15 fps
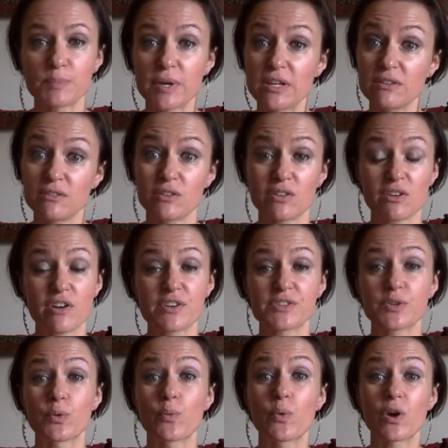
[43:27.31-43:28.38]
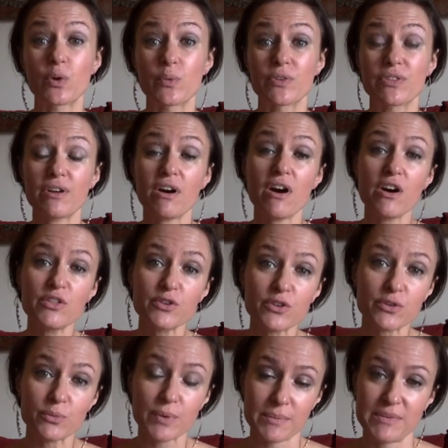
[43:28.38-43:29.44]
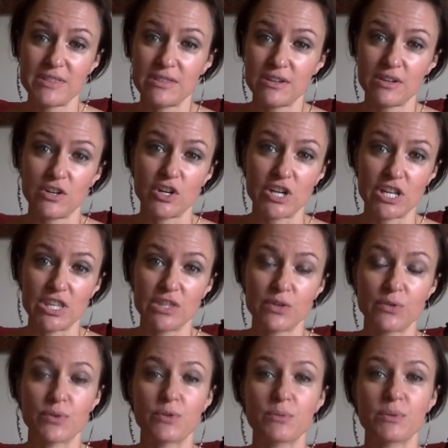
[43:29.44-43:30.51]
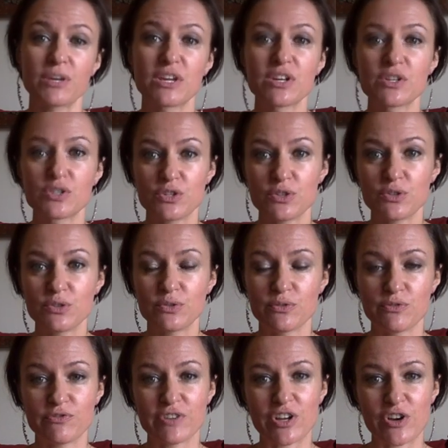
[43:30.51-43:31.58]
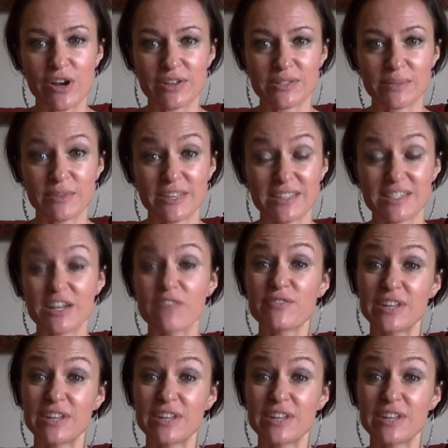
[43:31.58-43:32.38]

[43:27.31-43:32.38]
But you can also work with other women that are in the group to figure out some of that stuff.